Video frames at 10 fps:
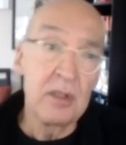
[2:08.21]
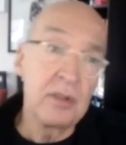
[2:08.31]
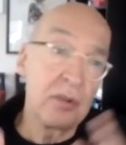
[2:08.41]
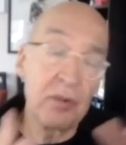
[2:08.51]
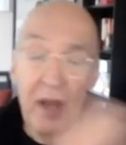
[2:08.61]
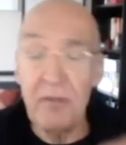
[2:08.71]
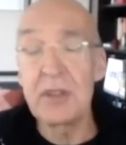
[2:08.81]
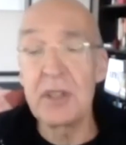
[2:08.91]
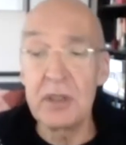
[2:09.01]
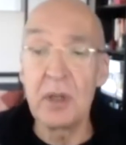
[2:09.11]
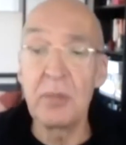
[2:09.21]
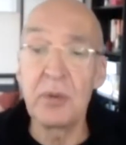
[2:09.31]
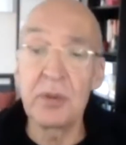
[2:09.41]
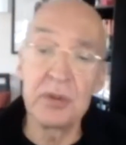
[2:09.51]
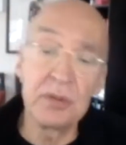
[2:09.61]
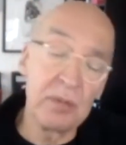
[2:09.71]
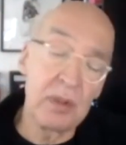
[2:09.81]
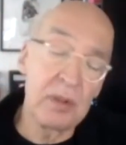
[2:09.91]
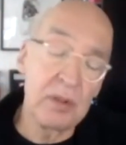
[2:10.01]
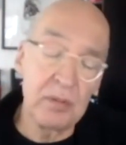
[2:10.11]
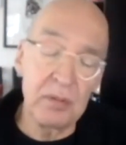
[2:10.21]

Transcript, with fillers: Deucravacitinib, which uh,